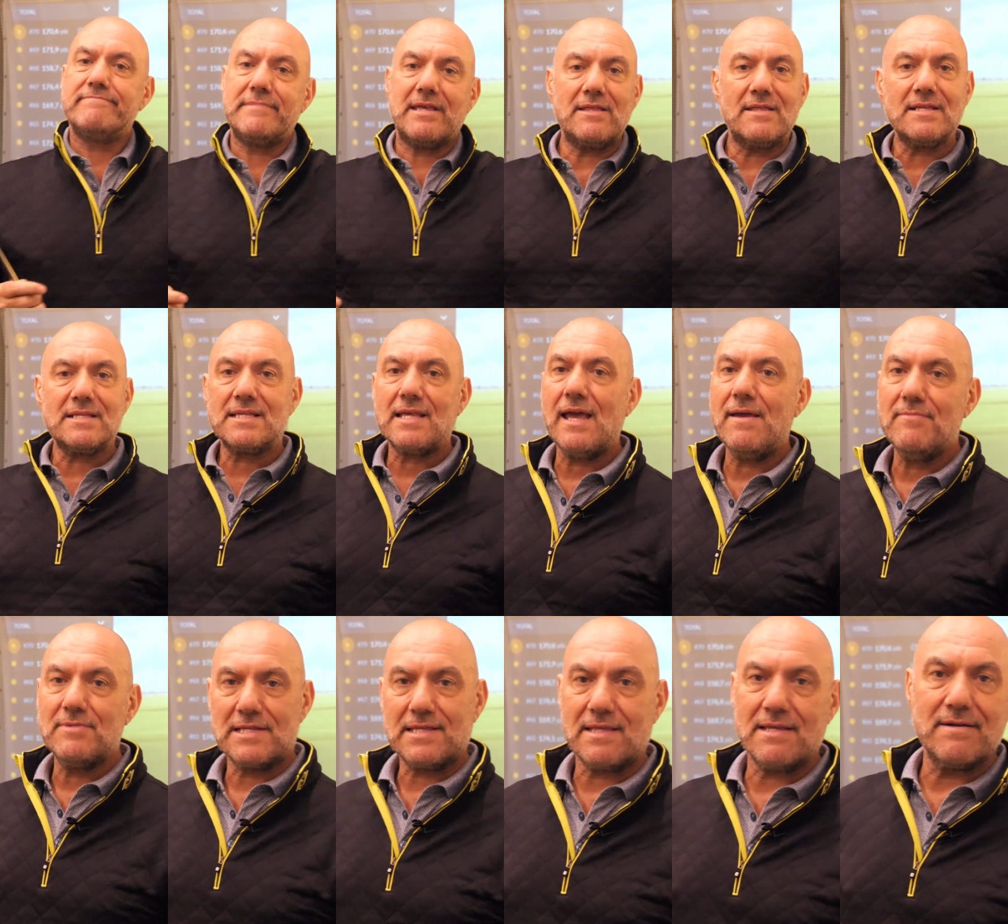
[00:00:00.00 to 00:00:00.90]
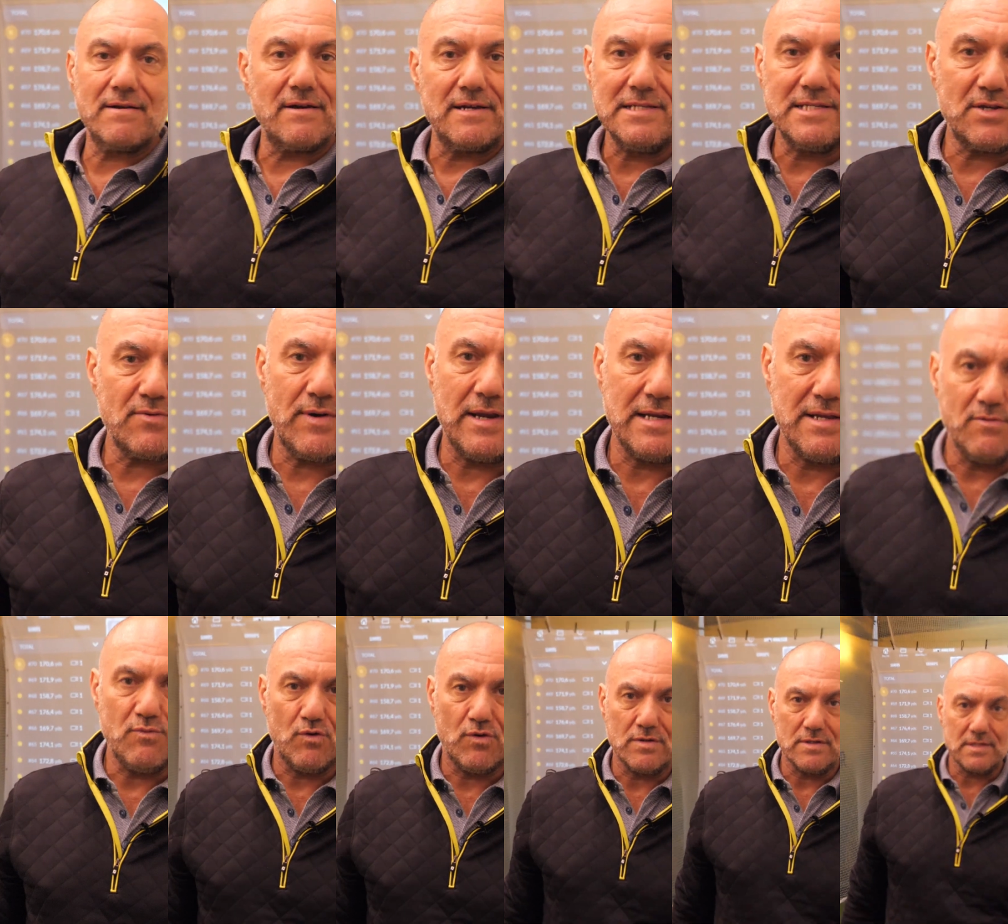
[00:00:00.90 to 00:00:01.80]
the same as the
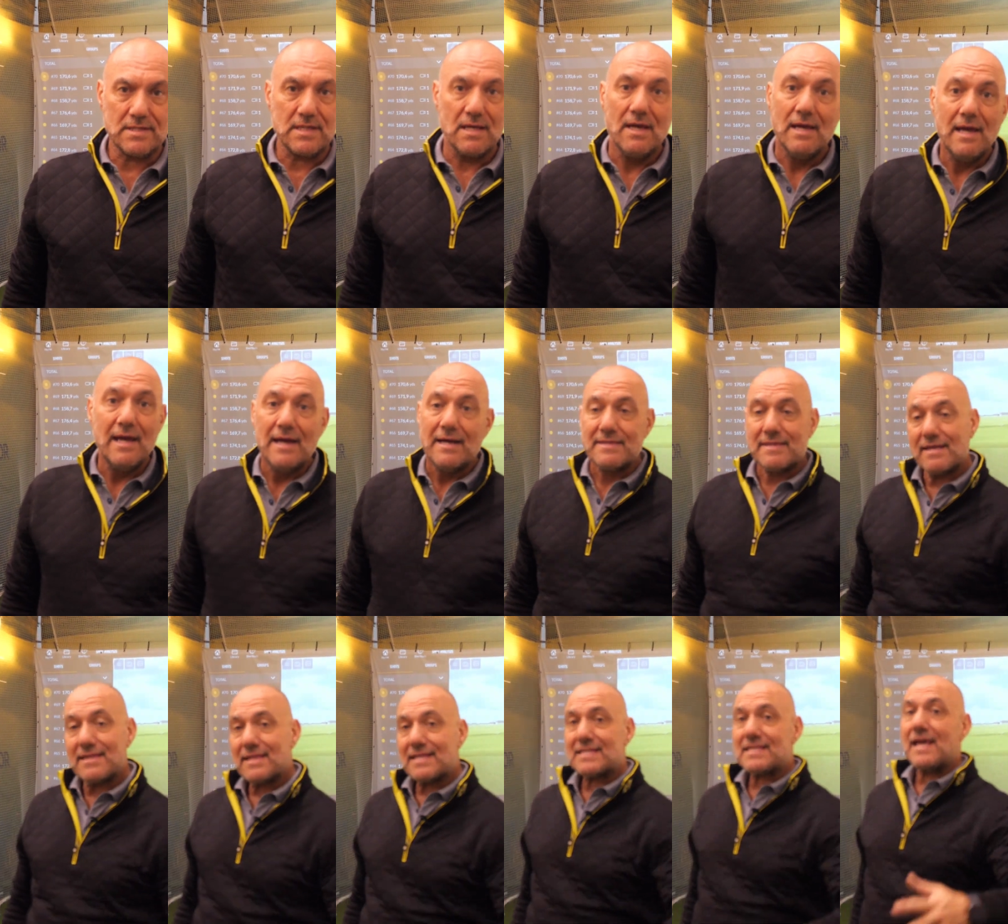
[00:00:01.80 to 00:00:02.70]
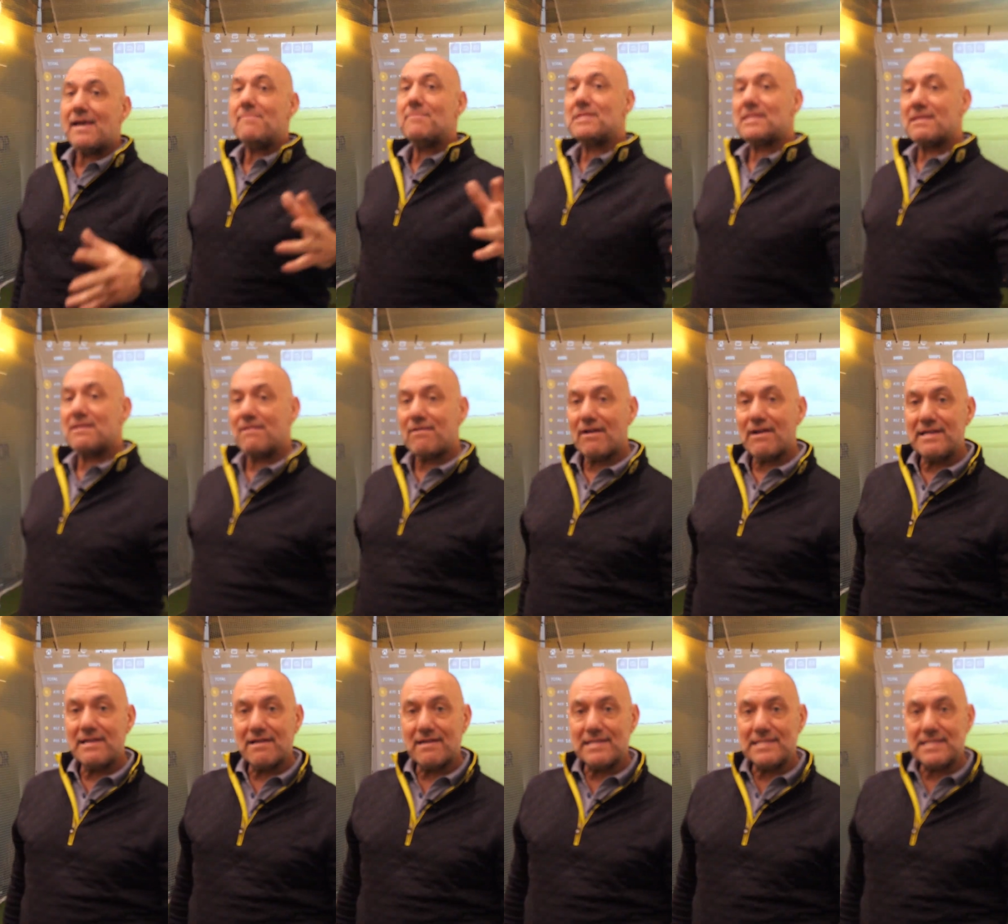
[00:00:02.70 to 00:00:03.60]
921s. They're the same as the
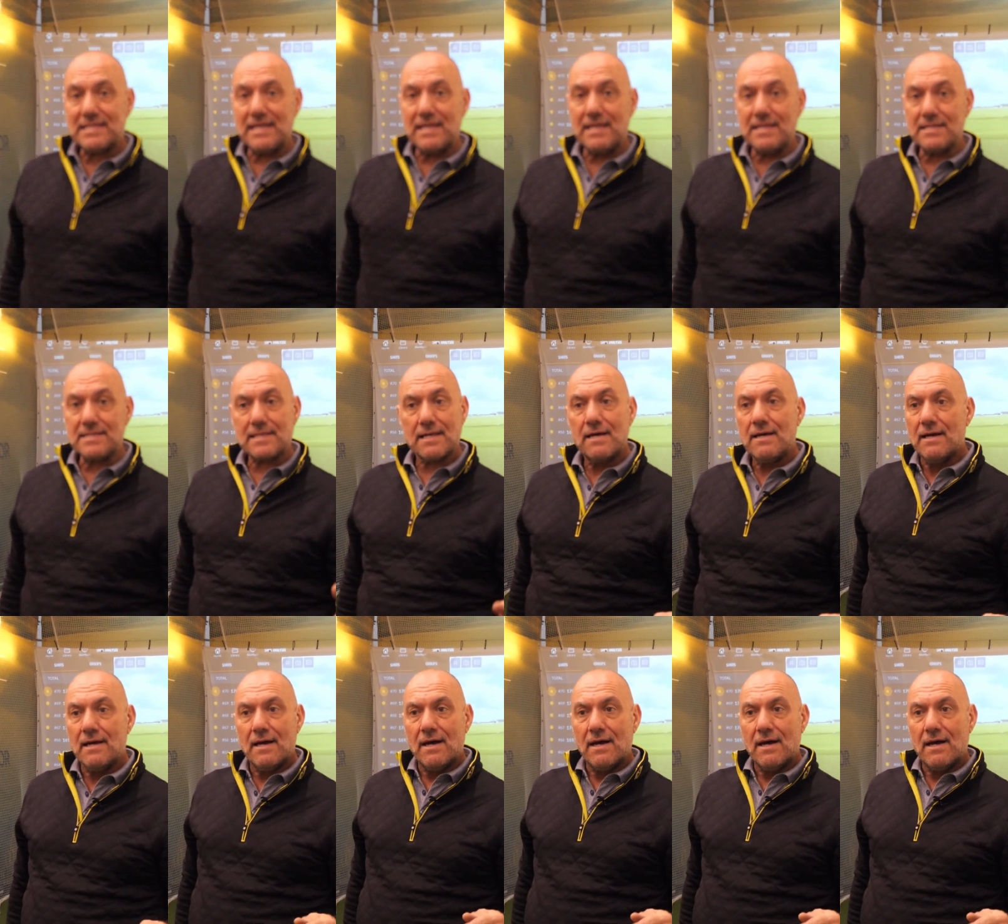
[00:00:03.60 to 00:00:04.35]
919s.